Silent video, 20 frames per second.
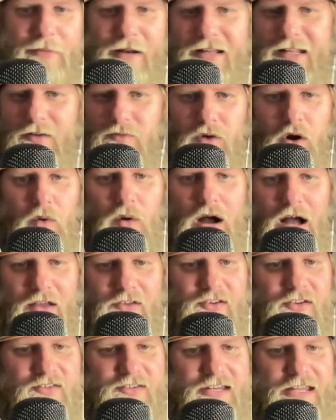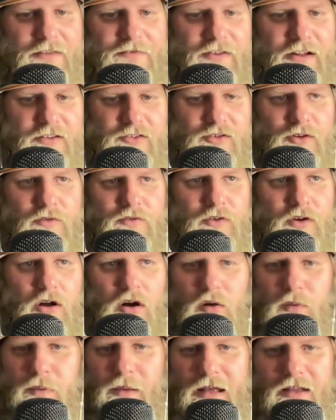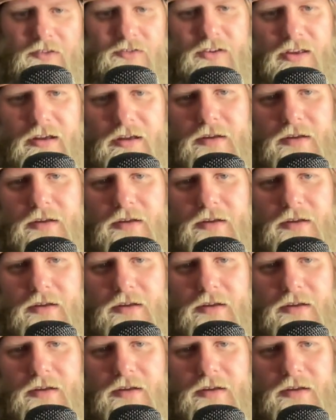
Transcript: but I think Rojas's defense overall has